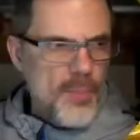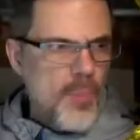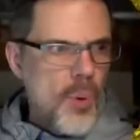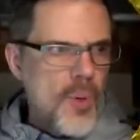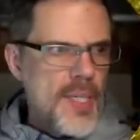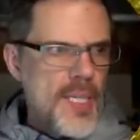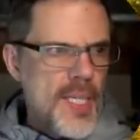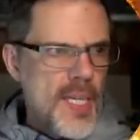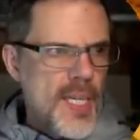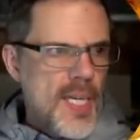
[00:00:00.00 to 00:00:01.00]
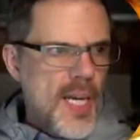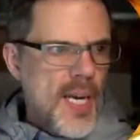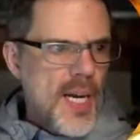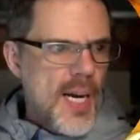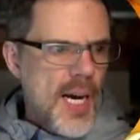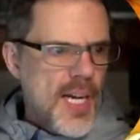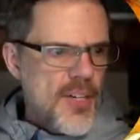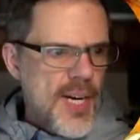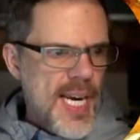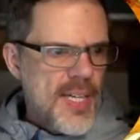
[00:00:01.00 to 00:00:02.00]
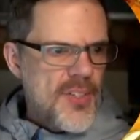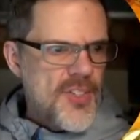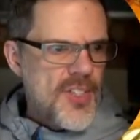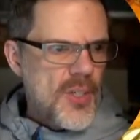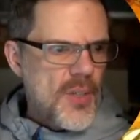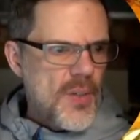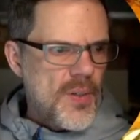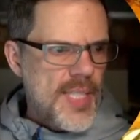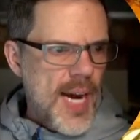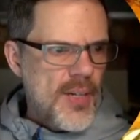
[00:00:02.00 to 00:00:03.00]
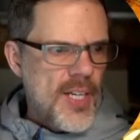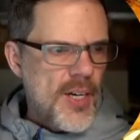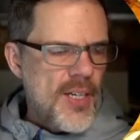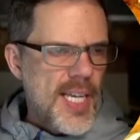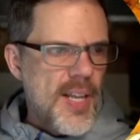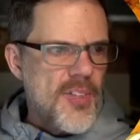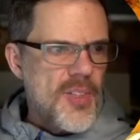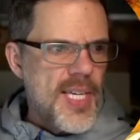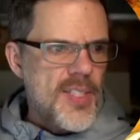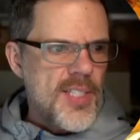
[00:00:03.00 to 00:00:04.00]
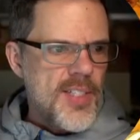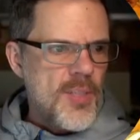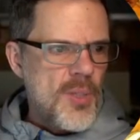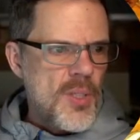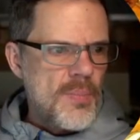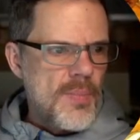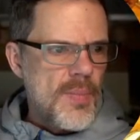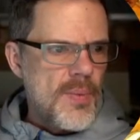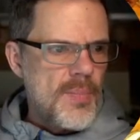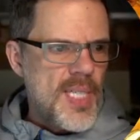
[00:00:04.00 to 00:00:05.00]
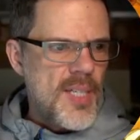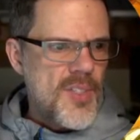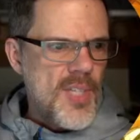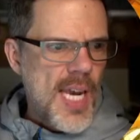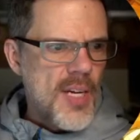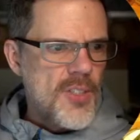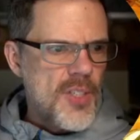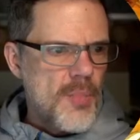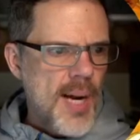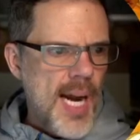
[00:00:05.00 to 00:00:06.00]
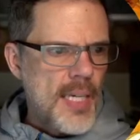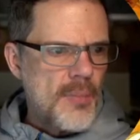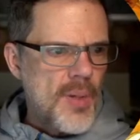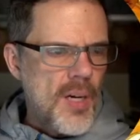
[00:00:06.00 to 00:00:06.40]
the board, your hand is still down here easily accessible because it's anchored to the bottom